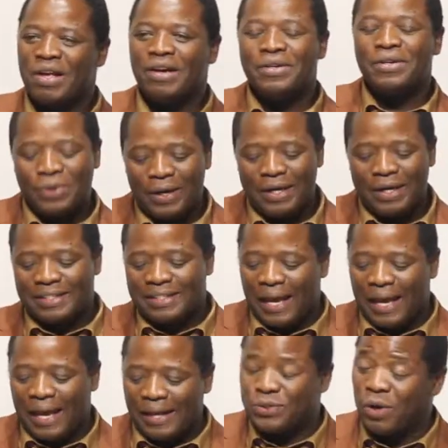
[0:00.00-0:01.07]
So he
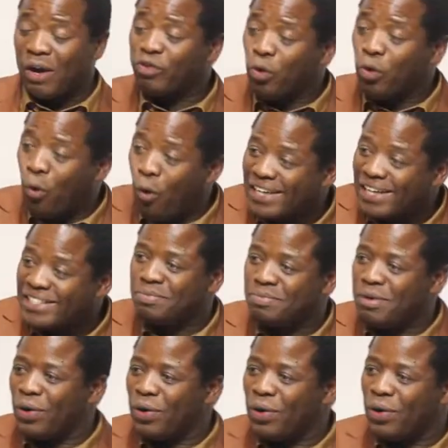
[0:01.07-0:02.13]
says, you have to watch
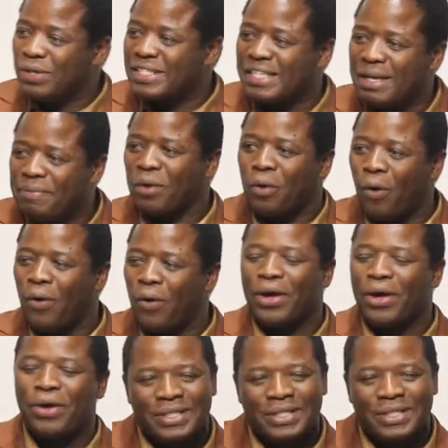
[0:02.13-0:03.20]
me. When you see me going,
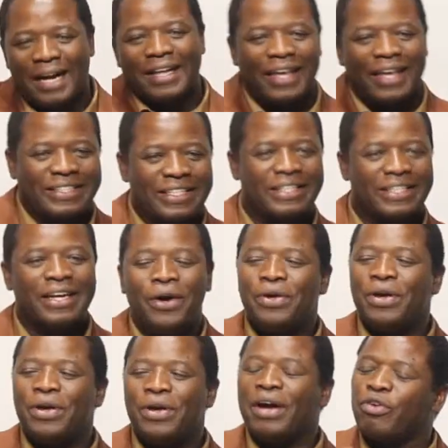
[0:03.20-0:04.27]
you shall get it.
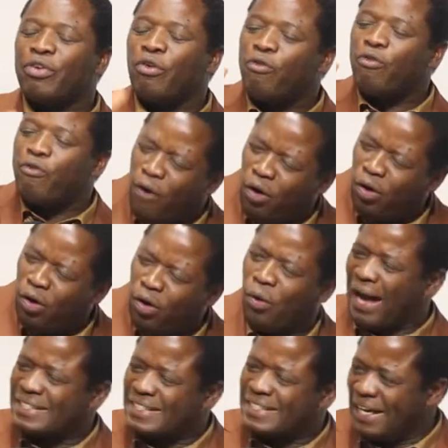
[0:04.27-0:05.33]
You have to
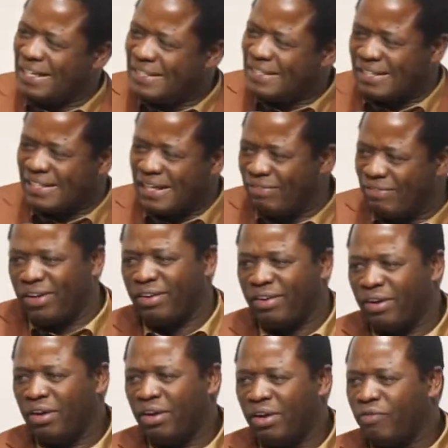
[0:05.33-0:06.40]
follow attentively
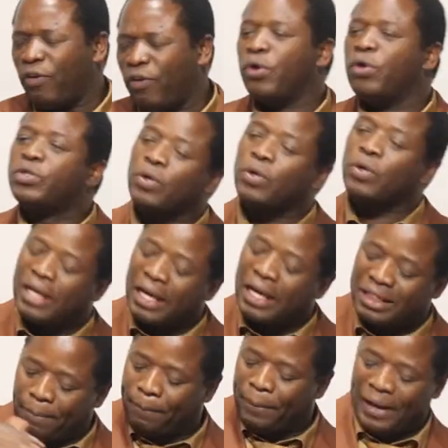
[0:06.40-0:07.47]
for you to
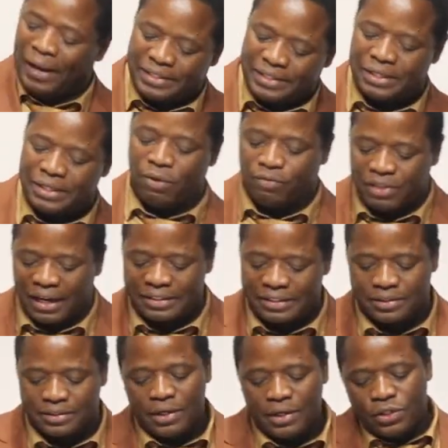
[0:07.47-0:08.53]
get the blessing of
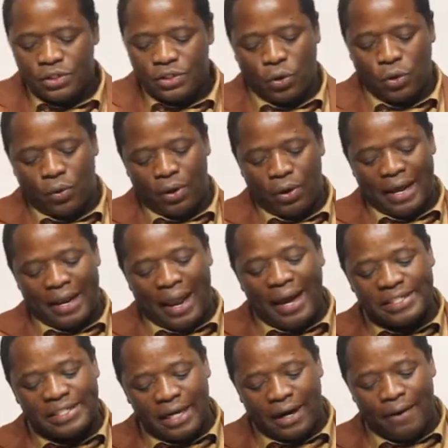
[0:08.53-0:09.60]
that. So
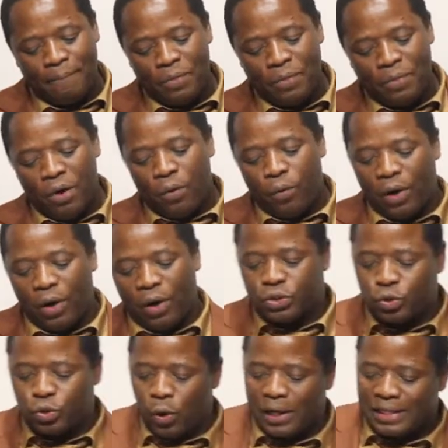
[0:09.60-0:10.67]
Elijah was
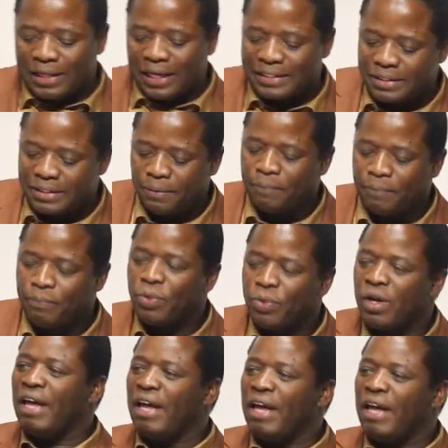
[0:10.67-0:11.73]
sure that
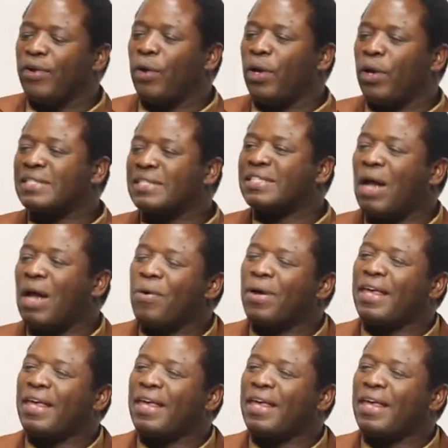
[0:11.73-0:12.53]
even when he was now